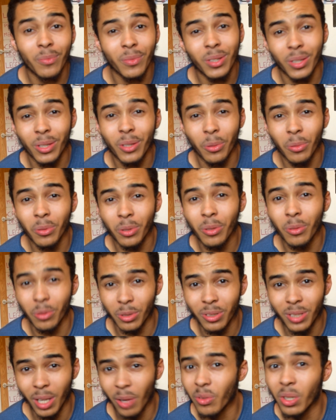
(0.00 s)
you
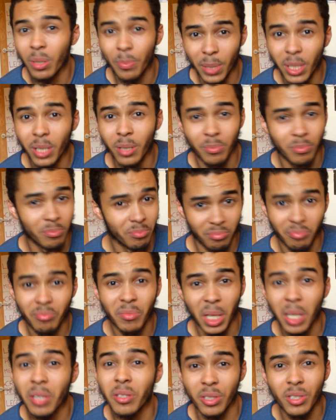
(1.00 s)
would definitely be
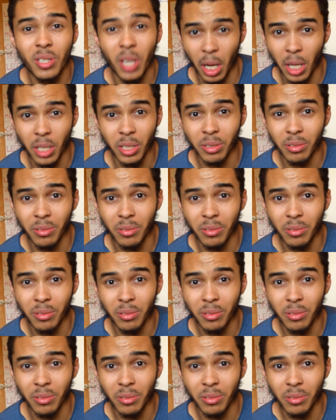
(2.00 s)
entertained.